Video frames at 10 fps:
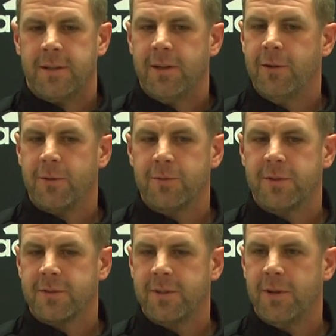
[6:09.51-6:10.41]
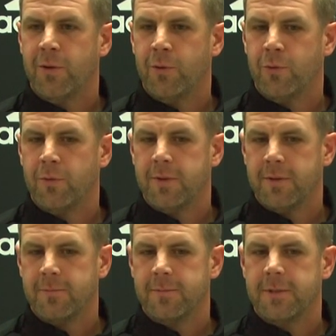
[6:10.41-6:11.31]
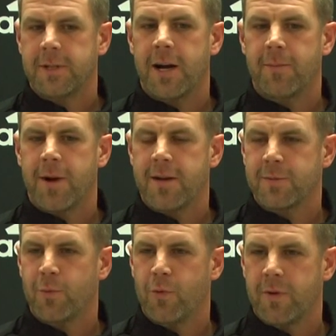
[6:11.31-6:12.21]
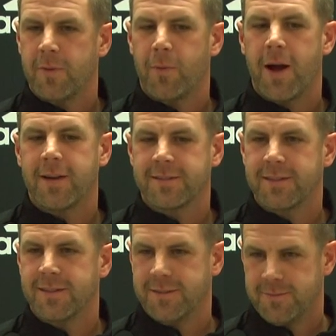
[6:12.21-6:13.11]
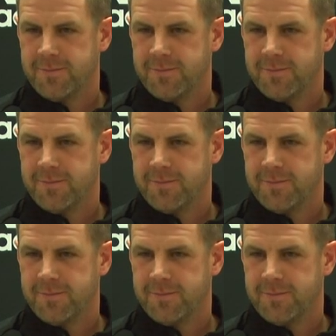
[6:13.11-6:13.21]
you know, just the old Tom Osborne, Nebraska,